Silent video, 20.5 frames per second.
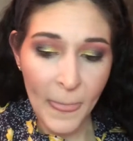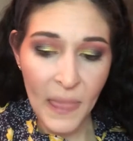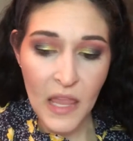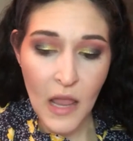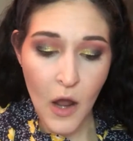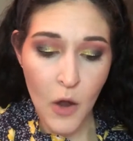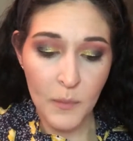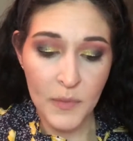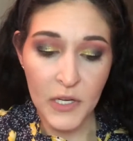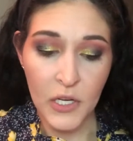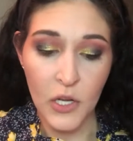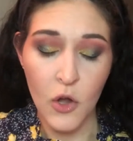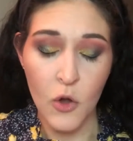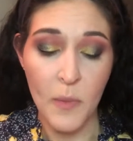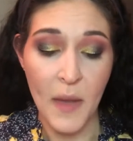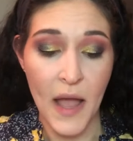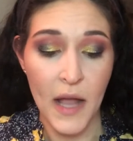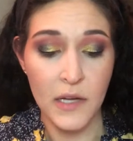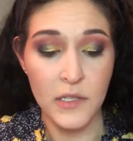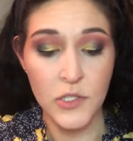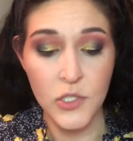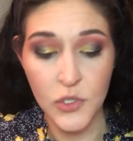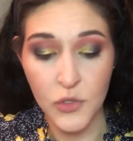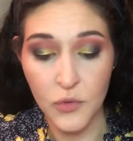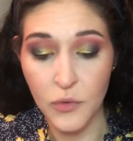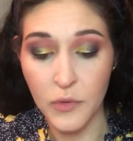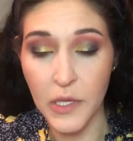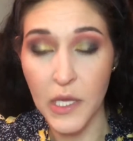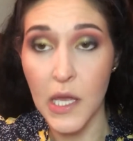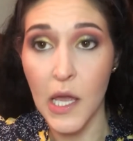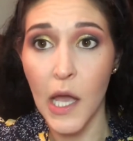Now I'm gonna go back
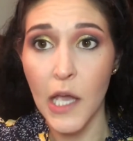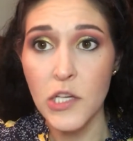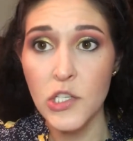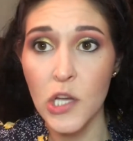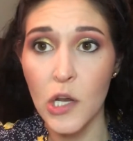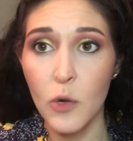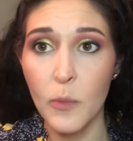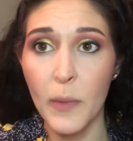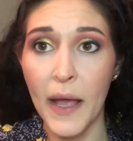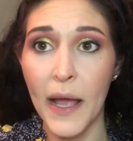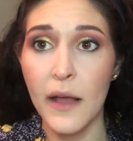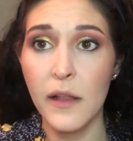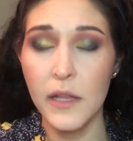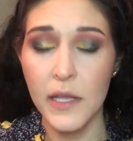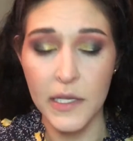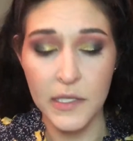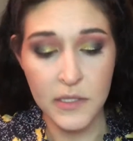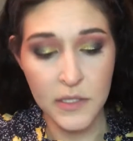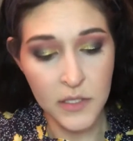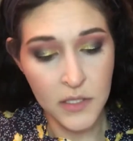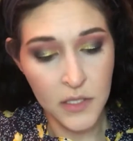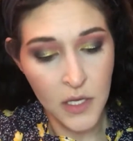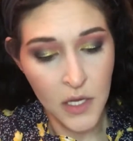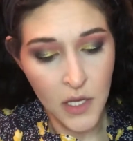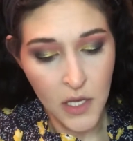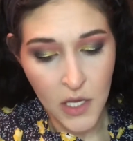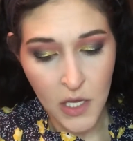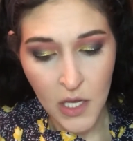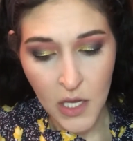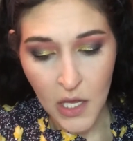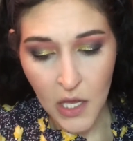to the eyeshadow palette,
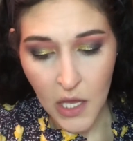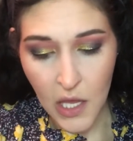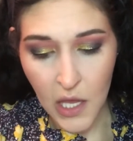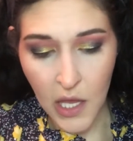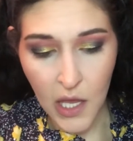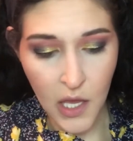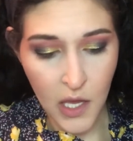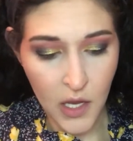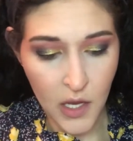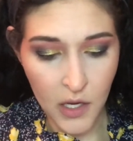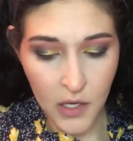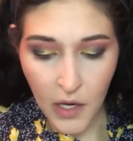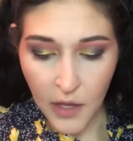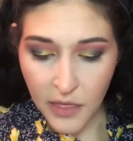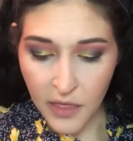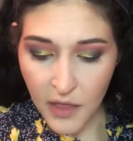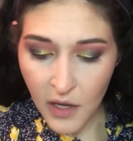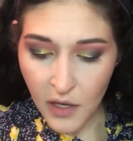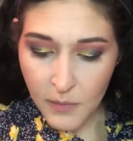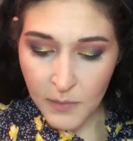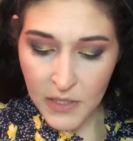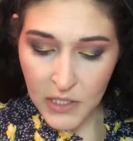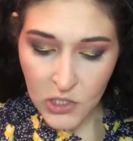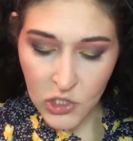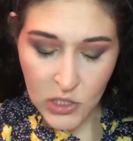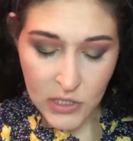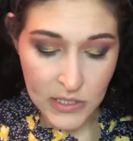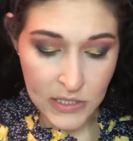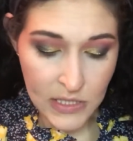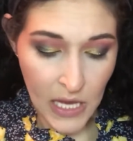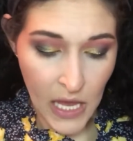and I think I'm gonna
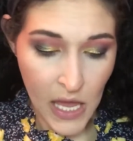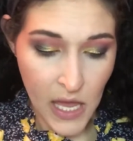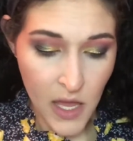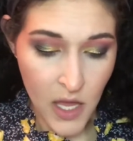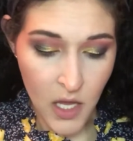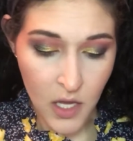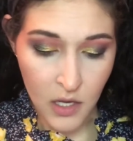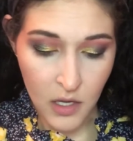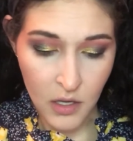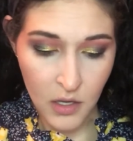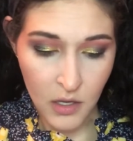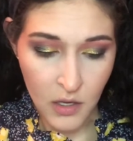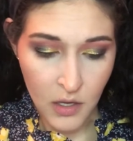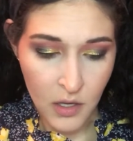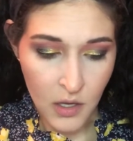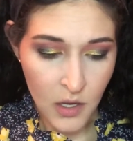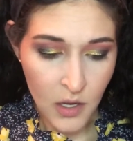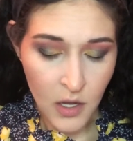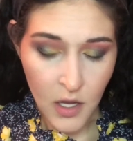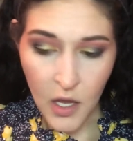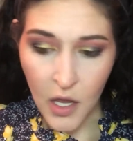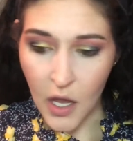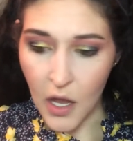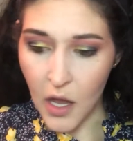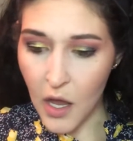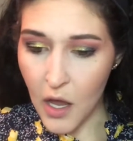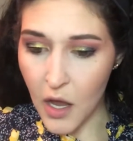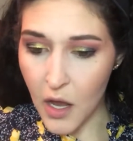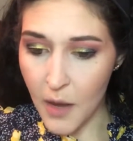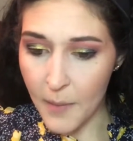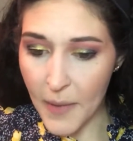just take,
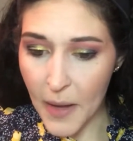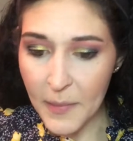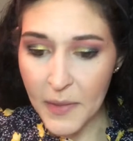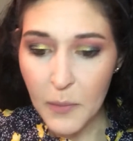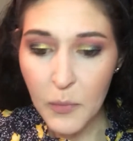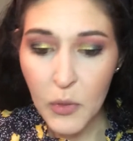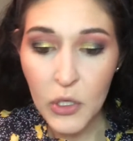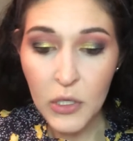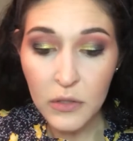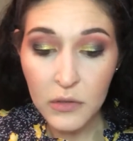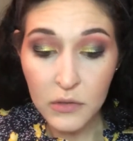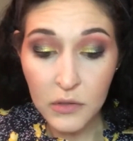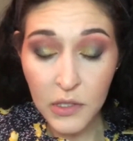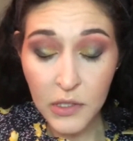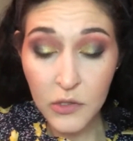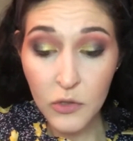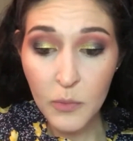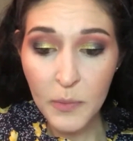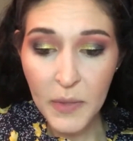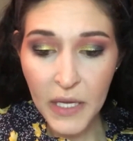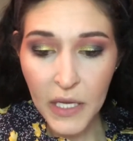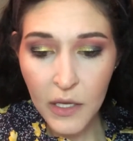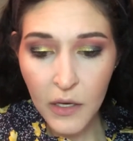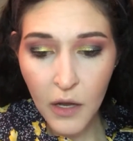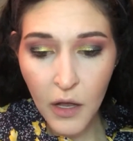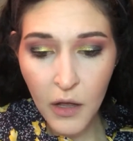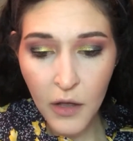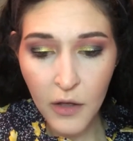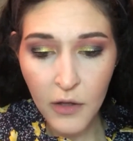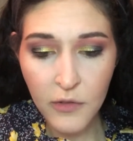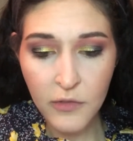I'm gonna put a little bit
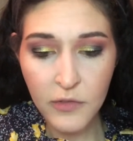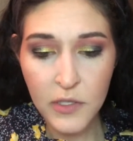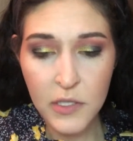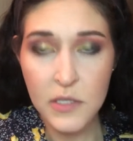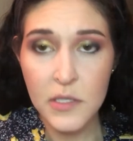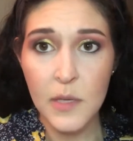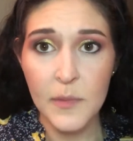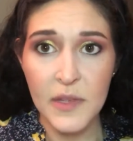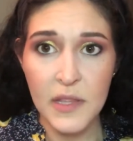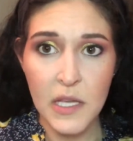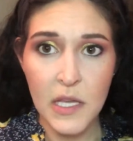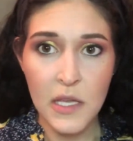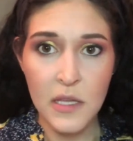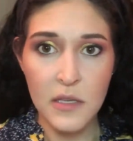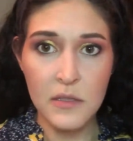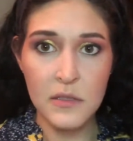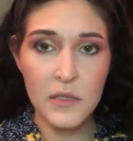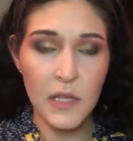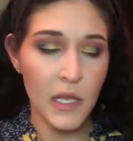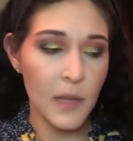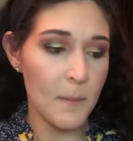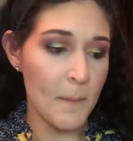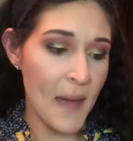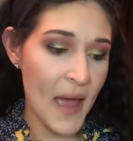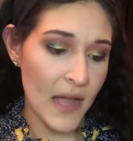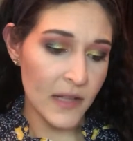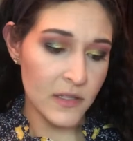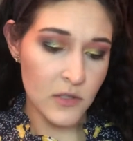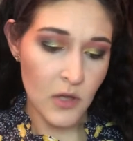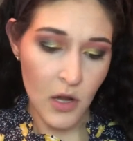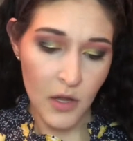of some of these like
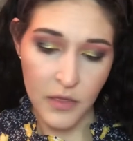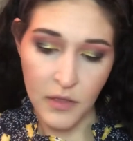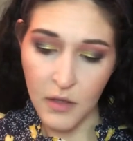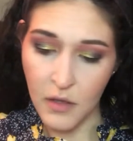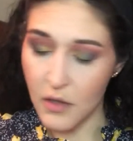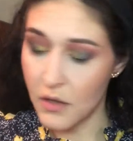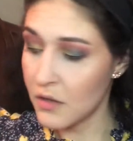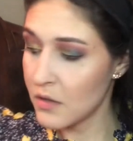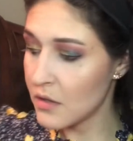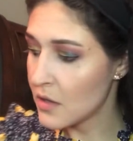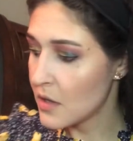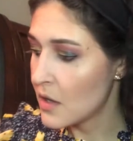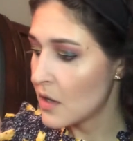mattes on the